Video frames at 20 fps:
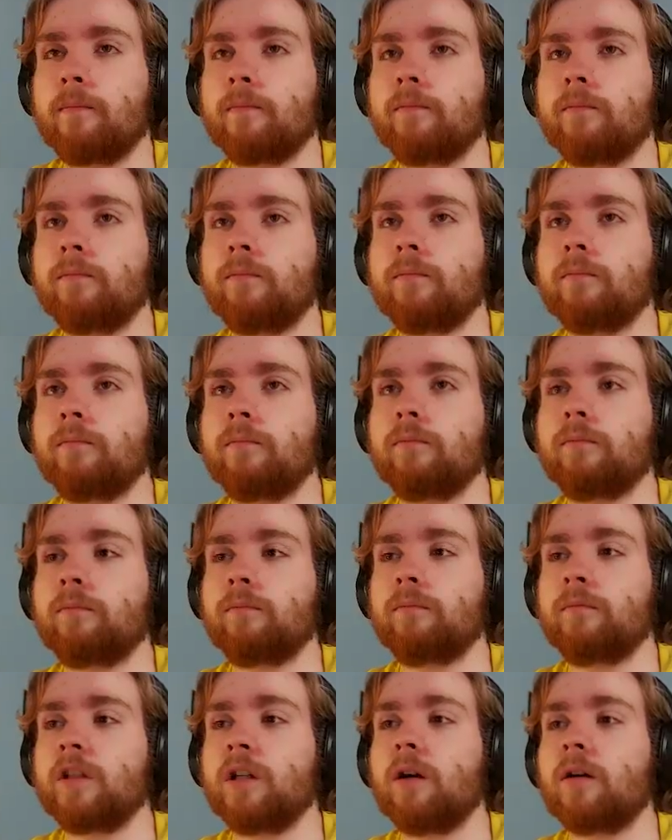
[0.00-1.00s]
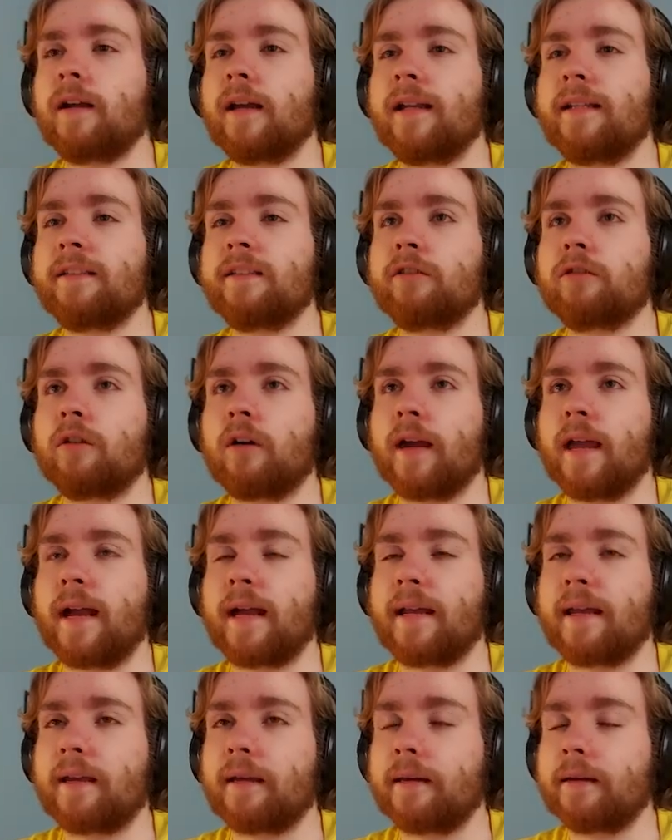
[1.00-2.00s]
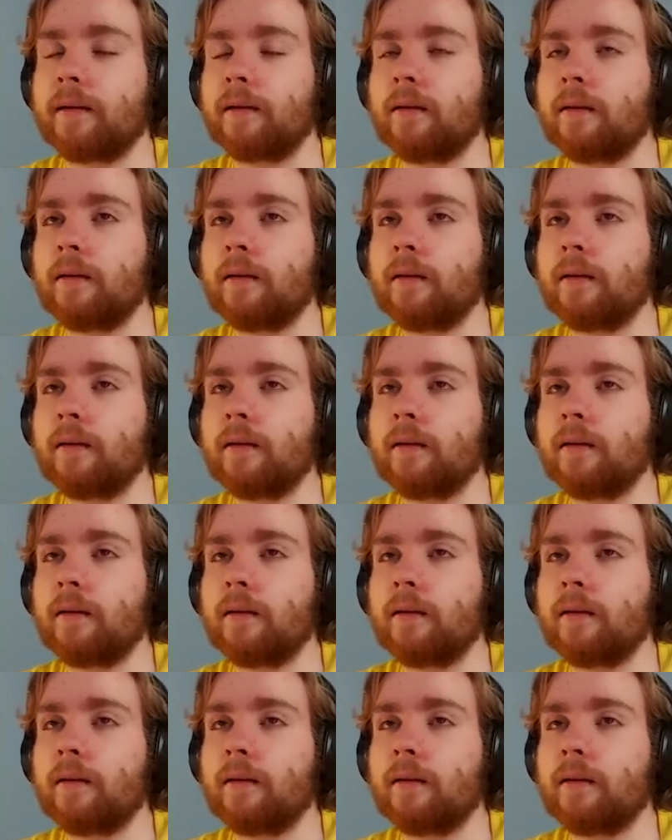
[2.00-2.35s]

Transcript: Mm -mm. Okay, let's try again.